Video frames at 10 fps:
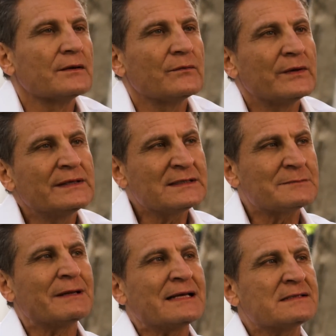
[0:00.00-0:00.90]
when
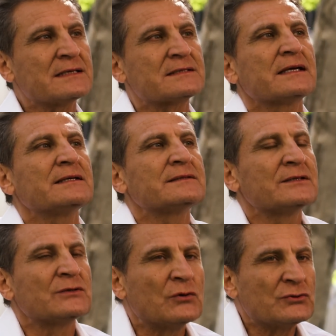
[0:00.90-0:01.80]
these plastics
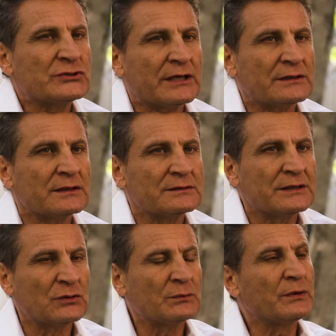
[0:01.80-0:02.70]
enter the ocean
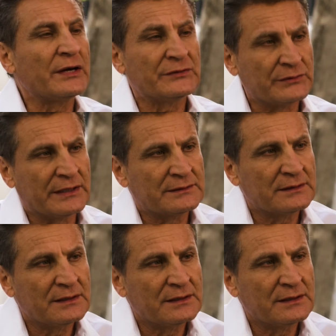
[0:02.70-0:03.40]
they don't biodegrade.